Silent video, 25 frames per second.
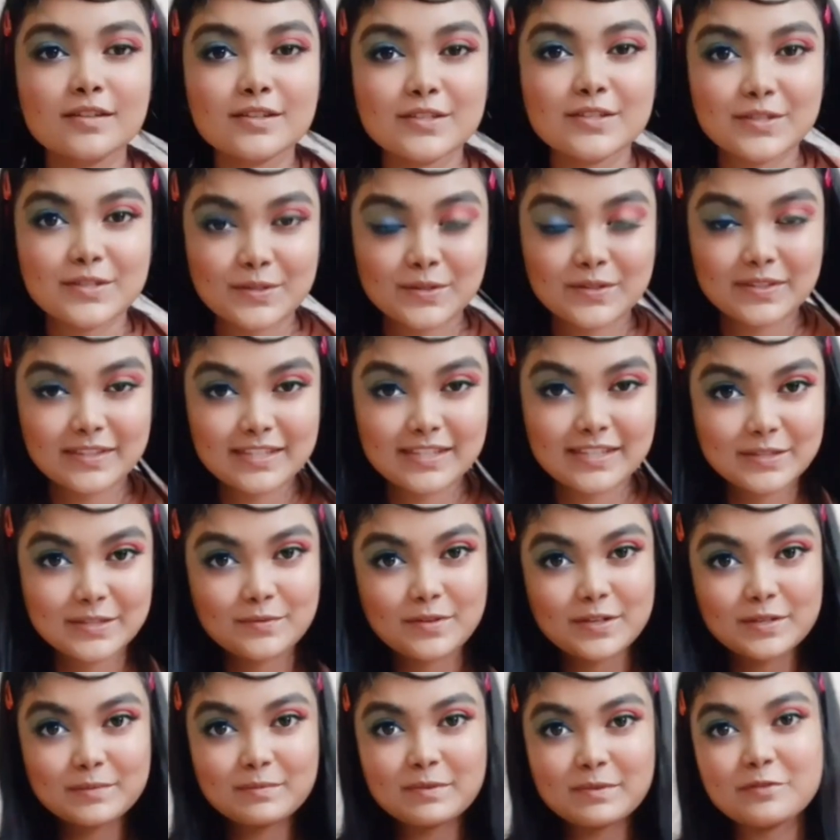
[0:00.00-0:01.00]
So this
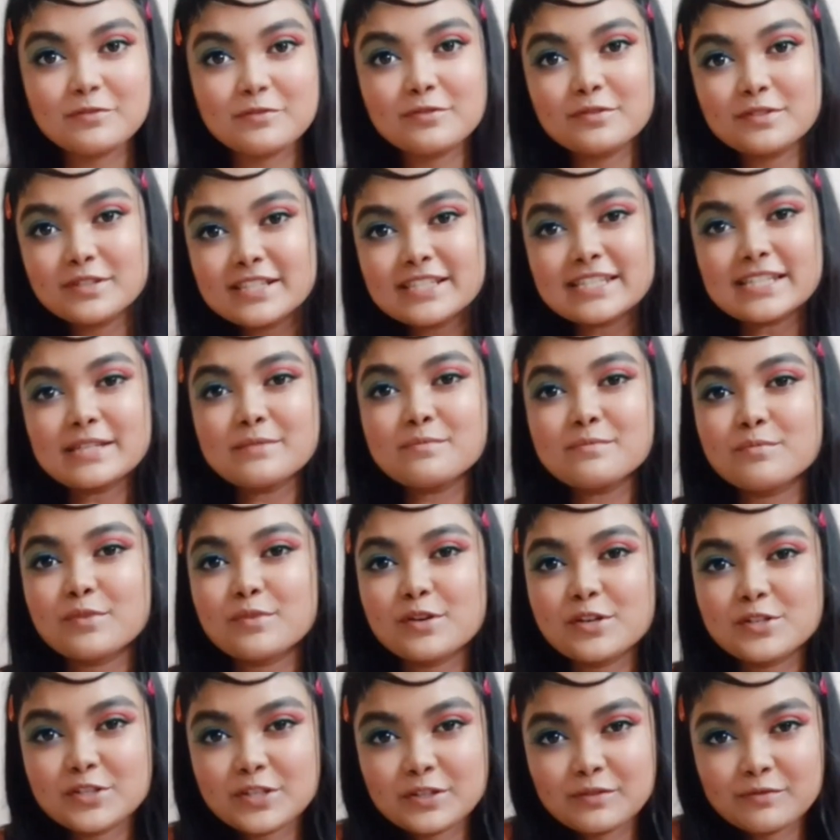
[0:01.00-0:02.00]
was my first
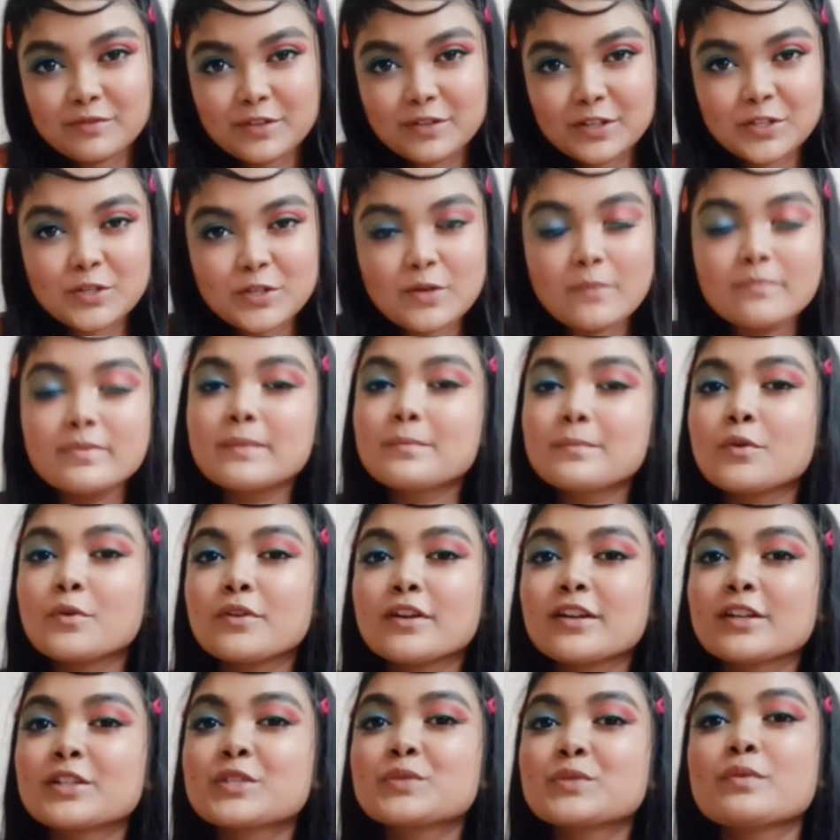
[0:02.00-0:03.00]
impression video of the
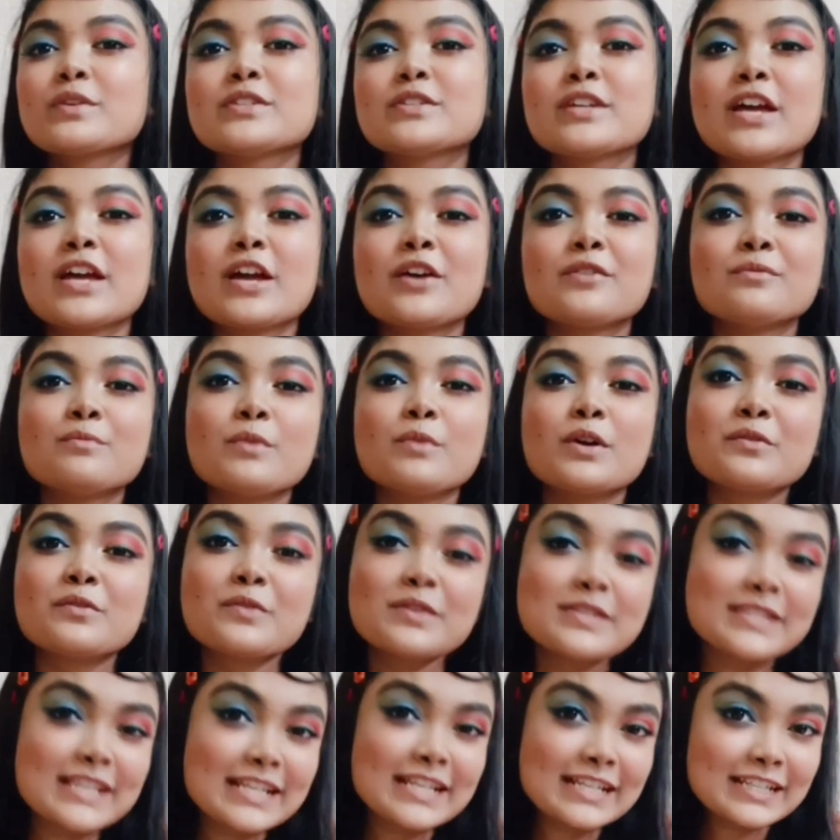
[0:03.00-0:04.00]
products which I have bought
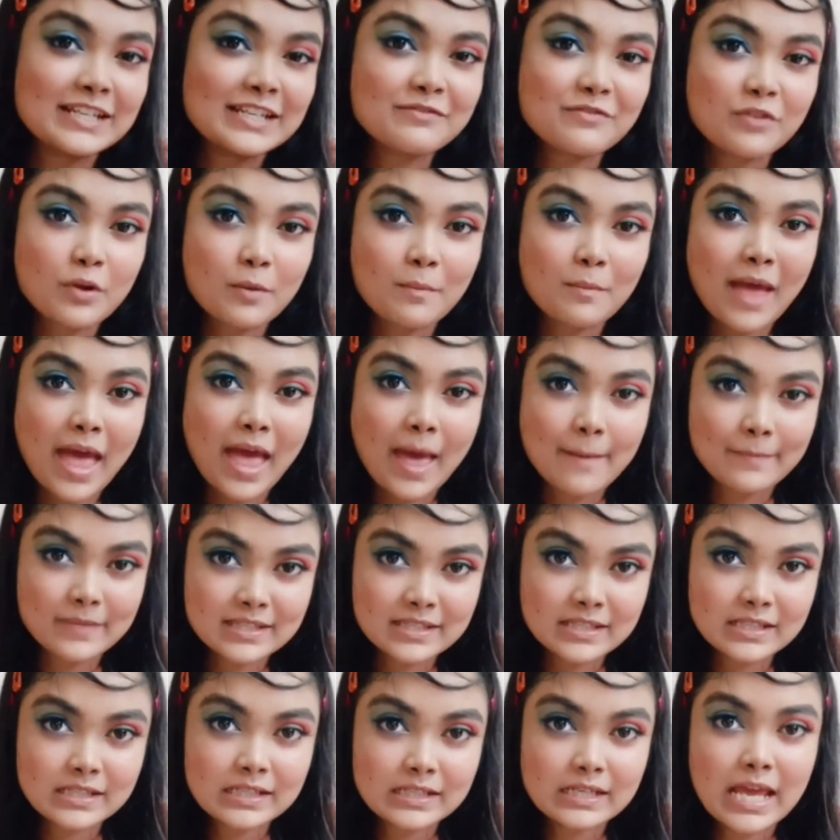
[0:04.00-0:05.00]
recently from
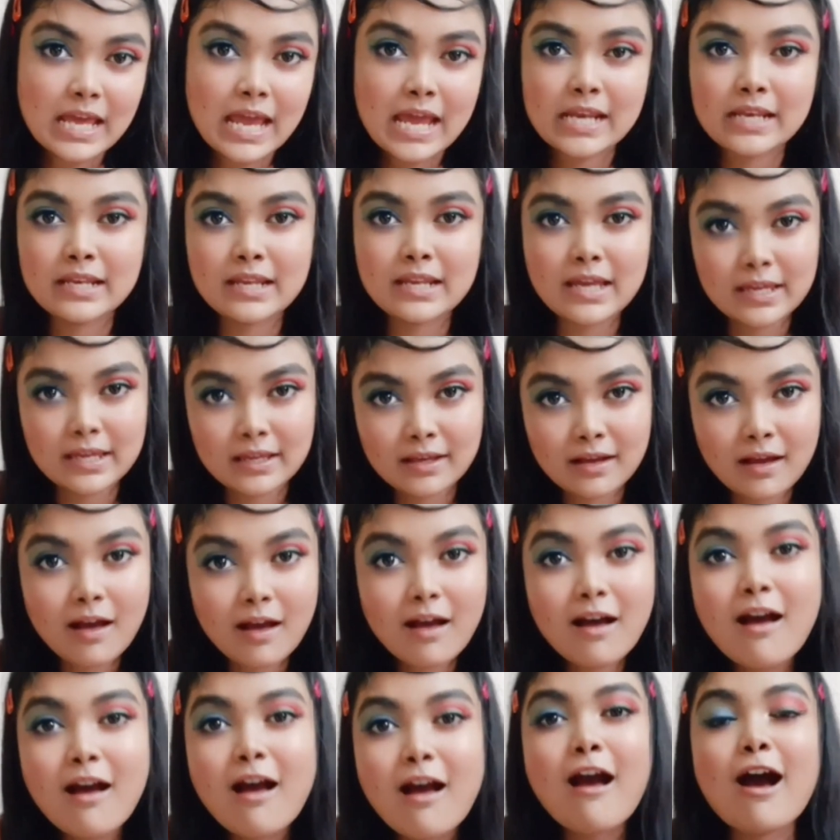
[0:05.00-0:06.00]
Amazon and
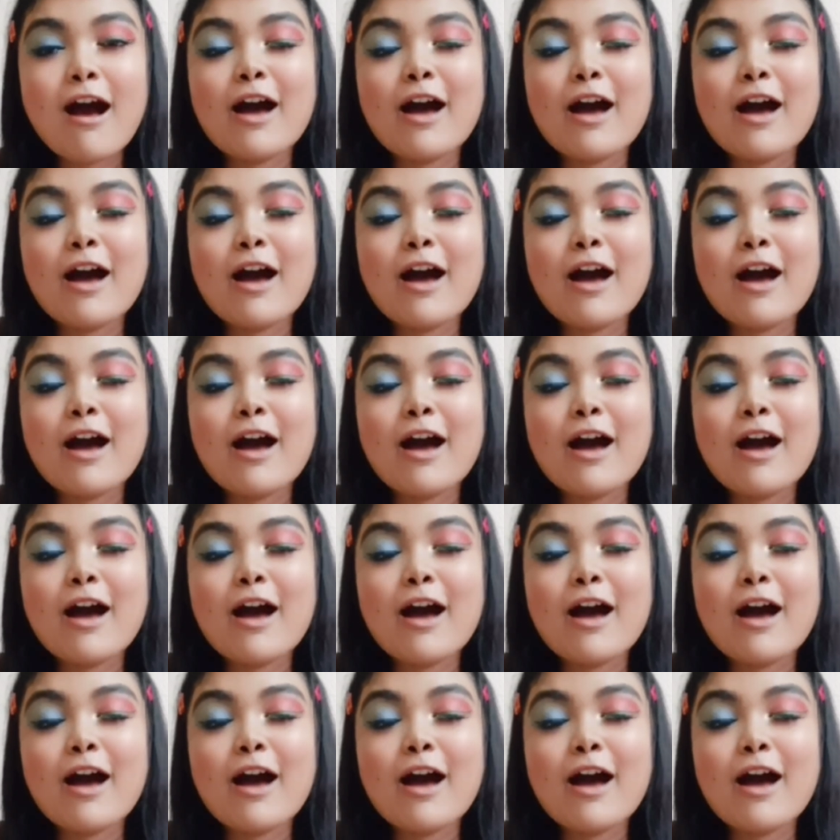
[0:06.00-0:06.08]
NYKAA.